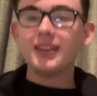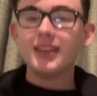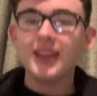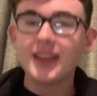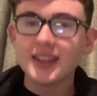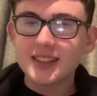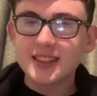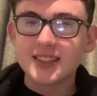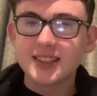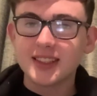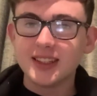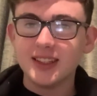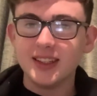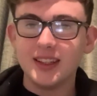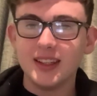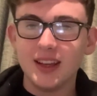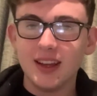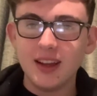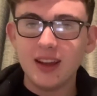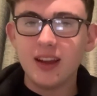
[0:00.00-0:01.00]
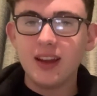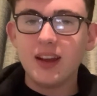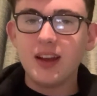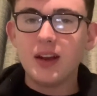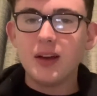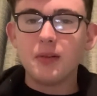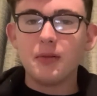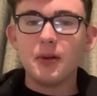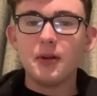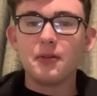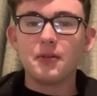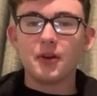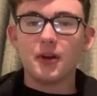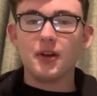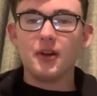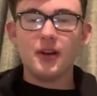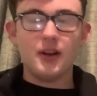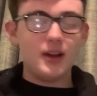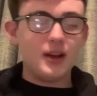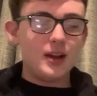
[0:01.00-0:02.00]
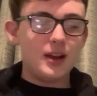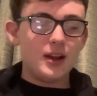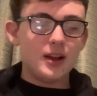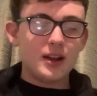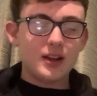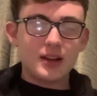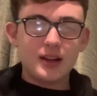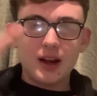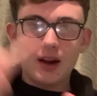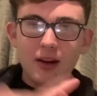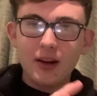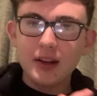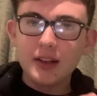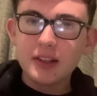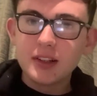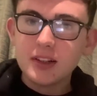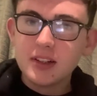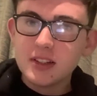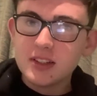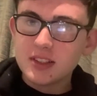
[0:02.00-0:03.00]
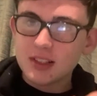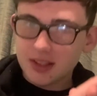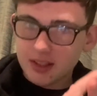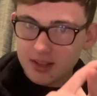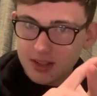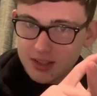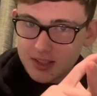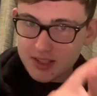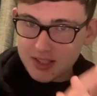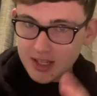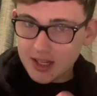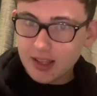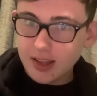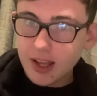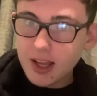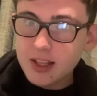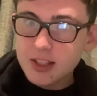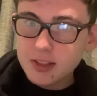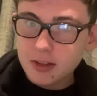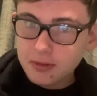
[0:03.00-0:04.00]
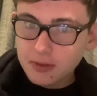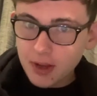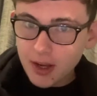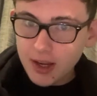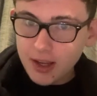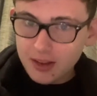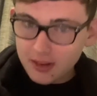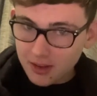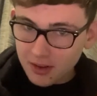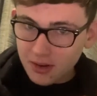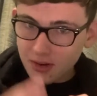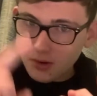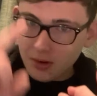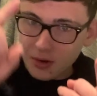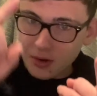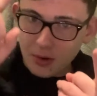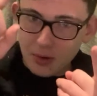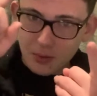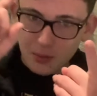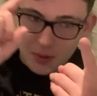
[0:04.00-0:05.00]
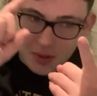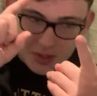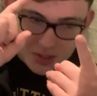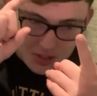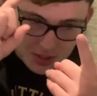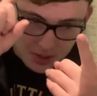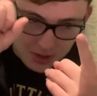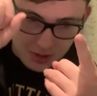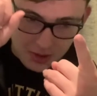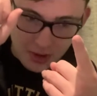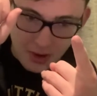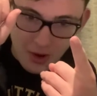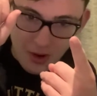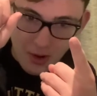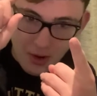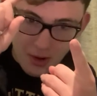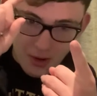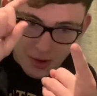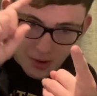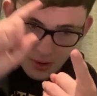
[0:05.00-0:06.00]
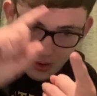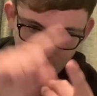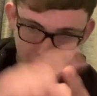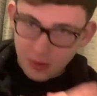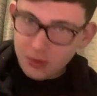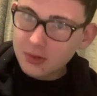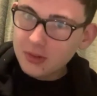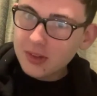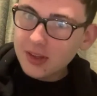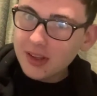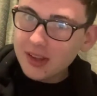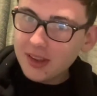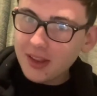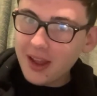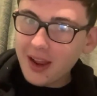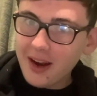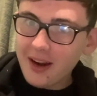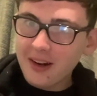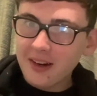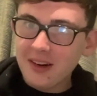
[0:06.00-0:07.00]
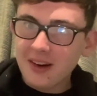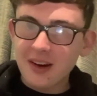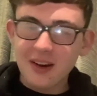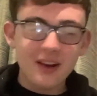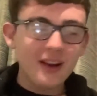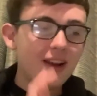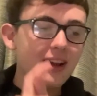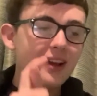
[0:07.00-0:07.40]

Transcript: Let's see. We've got characters that say lines of dialogue, which are only there